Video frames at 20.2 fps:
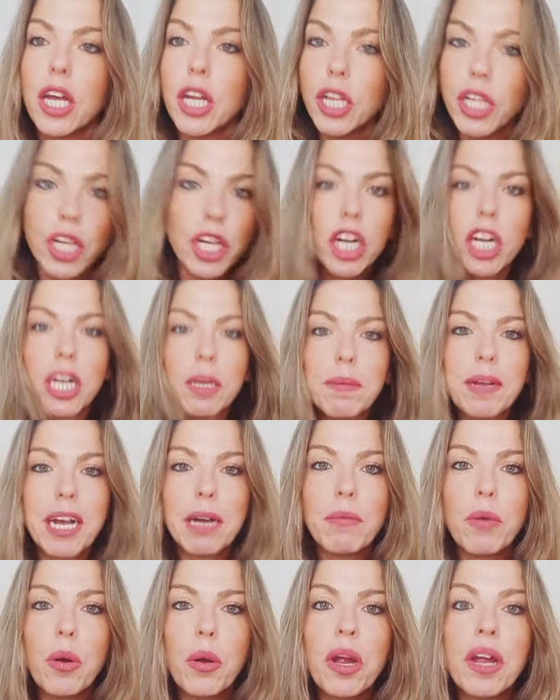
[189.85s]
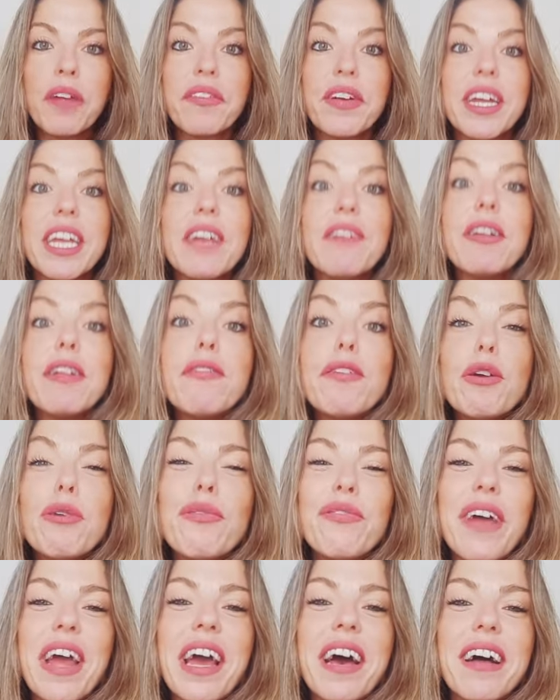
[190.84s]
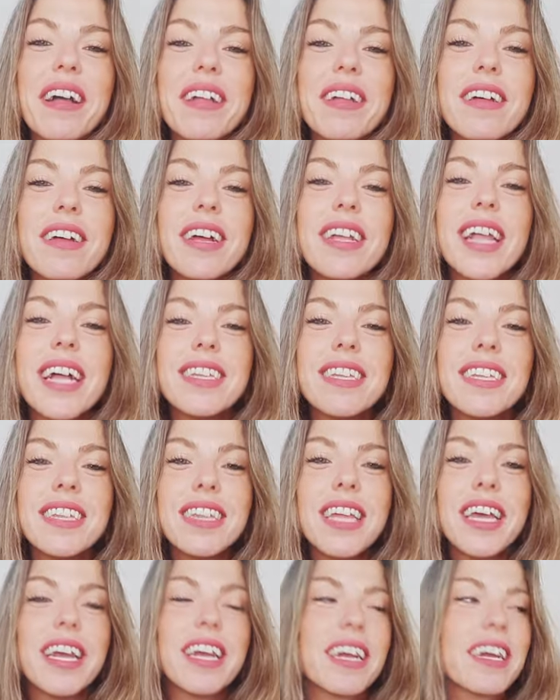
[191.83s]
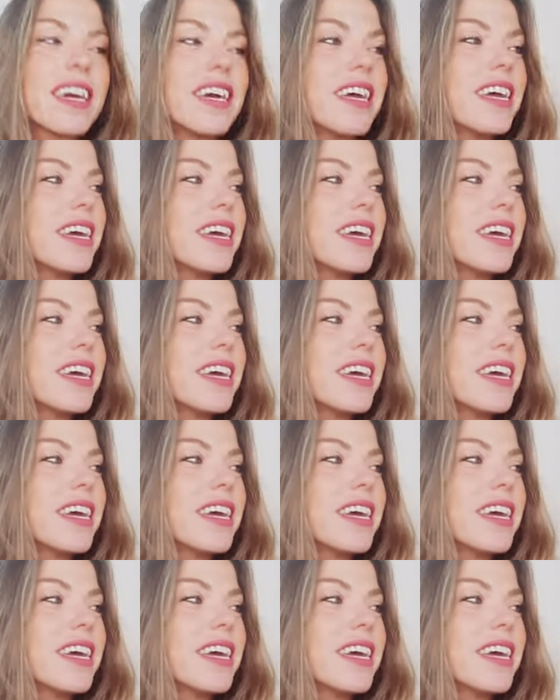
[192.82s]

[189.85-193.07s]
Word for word: you're going to become aware of it, even if you fail that's the thing.